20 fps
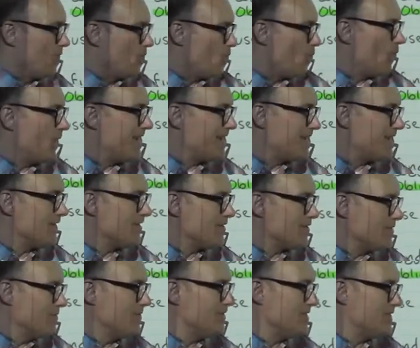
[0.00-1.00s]
We can
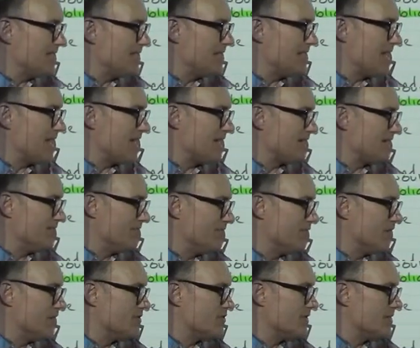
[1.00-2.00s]
use synthetic
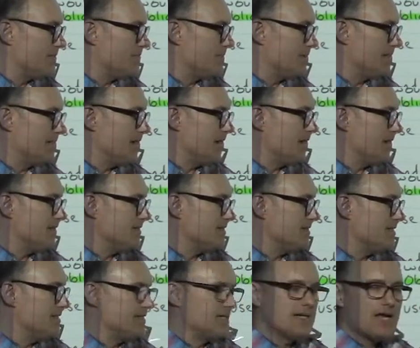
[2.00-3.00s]
division because
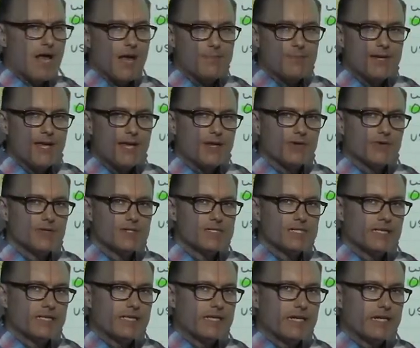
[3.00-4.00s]
the denominator is
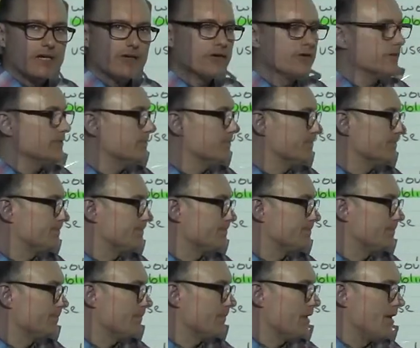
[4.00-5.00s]
linear,
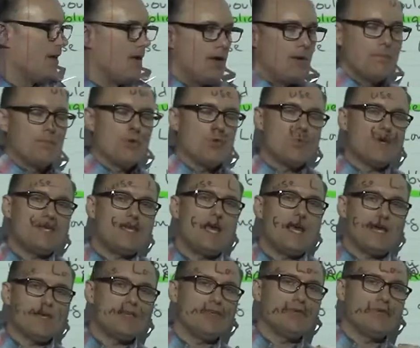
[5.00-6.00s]
but we
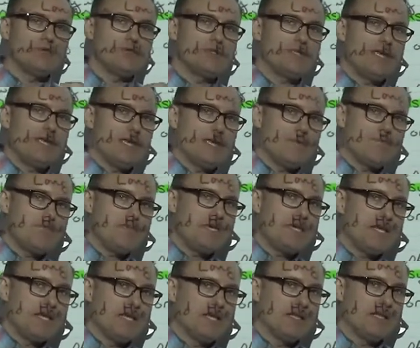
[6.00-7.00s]
can't use it
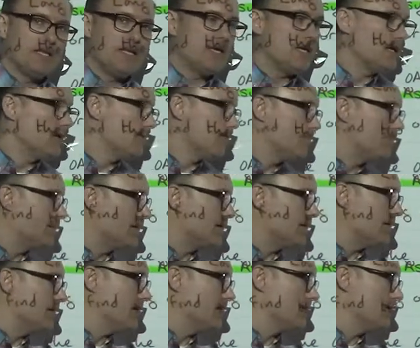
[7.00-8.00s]
immediately
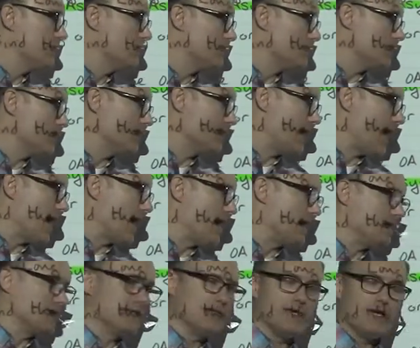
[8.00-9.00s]
because
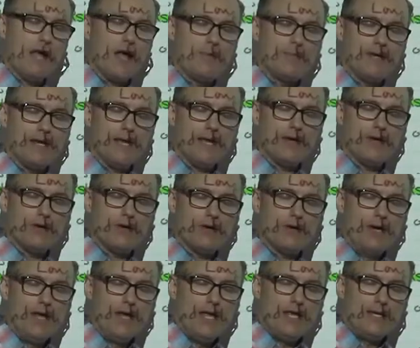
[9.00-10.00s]
that
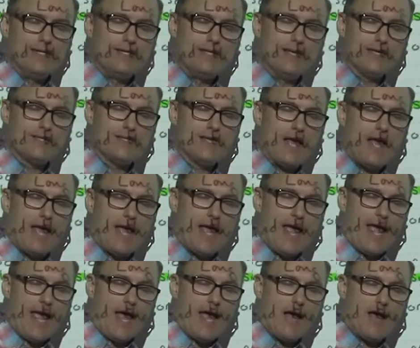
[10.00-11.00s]
denominator does not
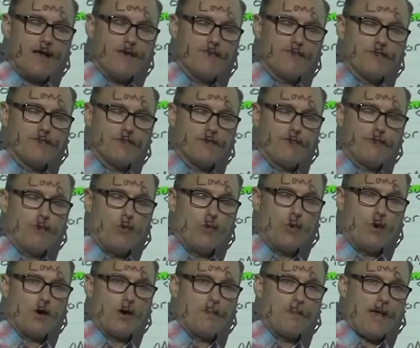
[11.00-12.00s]
have the
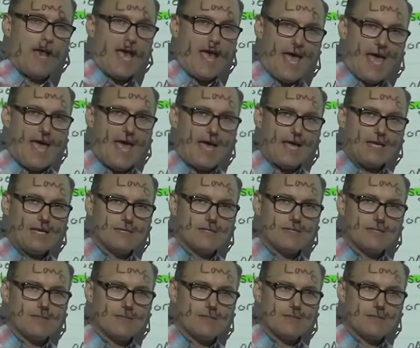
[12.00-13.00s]
form
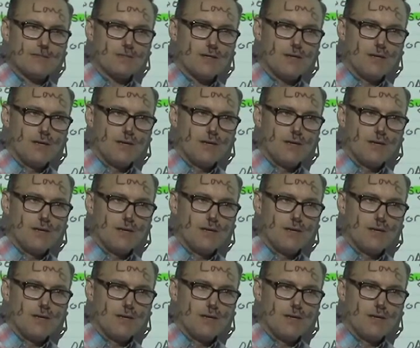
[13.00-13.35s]
x